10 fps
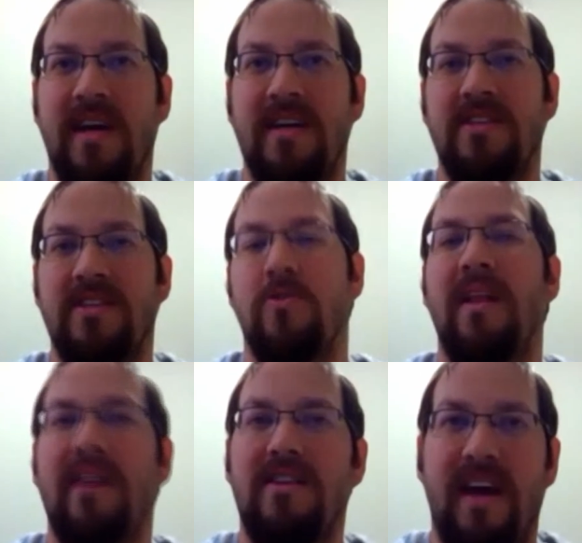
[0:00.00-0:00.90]
So my last
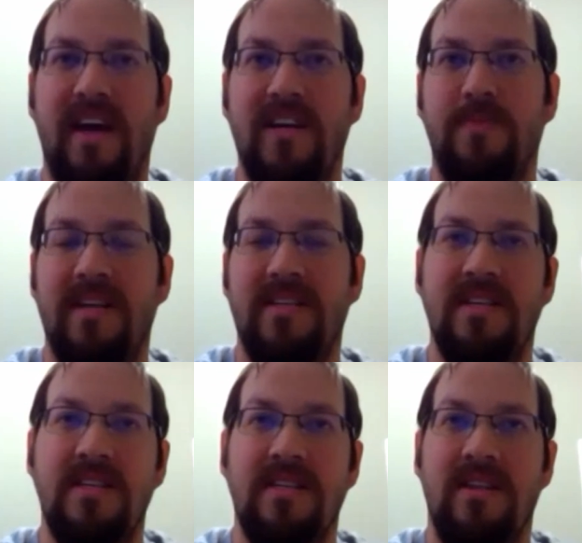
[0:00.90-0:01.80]
fast pass is
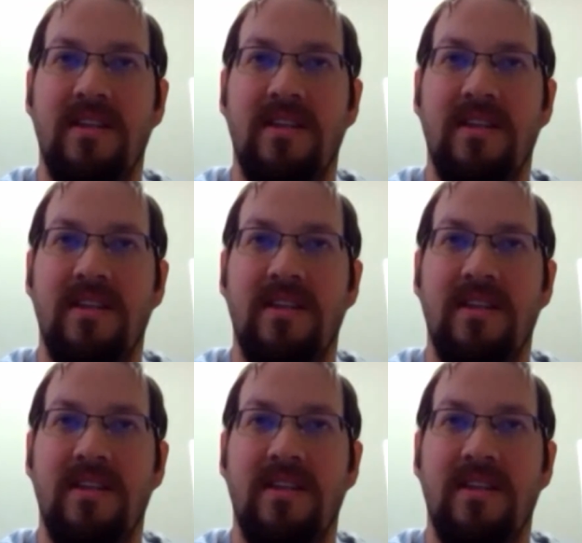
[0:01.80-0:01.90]
likely